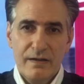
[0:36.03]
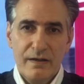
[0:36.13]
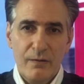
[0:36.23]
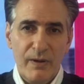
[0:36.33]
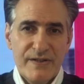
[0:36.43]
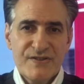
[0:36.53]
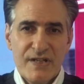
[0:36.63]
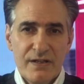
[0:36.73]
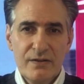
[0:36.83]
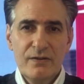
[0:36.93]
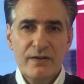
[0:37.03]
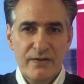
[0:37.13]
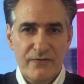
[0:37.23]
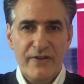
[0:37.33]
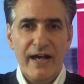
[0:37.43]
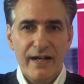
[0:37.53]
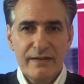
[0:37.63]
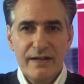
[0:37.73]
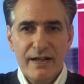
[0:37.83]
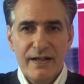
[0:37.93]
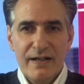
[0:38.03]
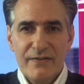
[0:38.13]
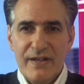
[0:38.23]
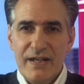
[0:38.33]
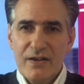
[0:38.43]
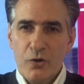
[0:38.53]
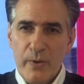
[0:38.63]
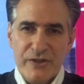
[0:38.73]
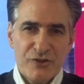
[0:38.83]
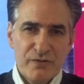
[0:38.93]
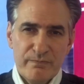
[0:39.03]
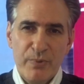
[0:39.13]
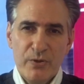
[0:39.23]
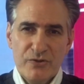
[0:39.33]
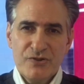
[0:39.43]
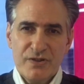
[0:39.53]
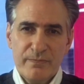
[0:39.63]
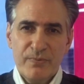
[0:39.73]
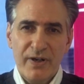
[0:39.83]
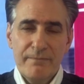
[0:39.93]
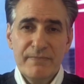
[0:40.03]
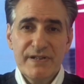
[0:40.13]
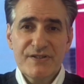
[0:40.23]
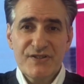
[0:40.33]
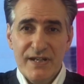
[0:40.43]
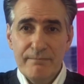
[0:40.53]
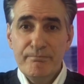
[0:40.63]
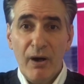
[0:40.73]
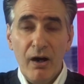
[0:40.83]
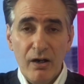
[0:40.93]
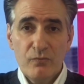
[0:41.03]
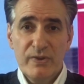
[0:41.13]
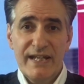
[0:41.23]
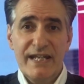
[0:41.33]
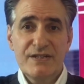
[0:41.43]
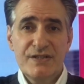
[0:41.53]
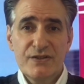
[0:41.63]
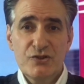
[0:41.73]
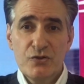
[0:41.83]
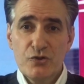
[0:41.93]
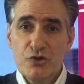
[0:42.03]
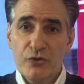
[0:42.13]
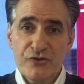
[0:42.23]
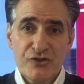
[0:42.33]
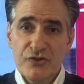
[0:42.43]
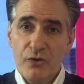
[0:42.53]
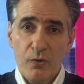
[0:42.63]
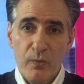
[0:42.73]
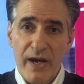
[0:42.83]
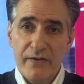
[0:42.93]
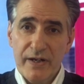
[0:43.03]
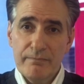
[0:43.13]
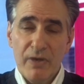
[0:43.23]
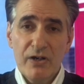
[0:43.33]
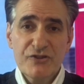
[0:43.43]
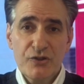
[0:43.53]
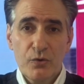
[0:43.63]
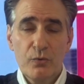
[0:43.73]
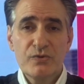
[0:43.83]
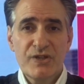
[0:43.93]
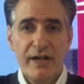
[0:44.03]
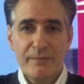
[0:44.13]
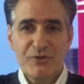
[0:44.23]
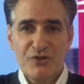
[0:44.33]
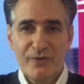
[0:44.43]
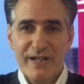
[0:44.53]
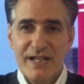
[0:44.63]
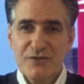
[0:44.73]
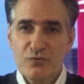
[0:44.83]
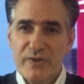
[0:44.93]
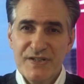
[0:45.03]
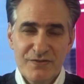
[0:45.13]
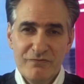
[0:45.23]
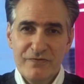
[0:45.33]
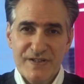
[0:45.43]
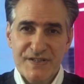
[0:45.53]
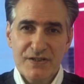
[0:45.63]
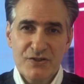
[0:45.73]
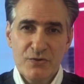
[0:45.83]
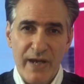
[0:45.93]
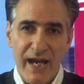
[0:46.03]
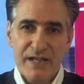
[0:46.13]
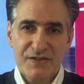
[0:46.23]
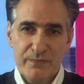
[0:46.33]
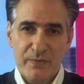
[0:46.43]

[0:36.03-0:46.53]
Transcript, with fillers: Well, let's take a look at that. The question put to the Prime Minister in part related to Johnson not wearing a mask at all times during his recent visit to Hexham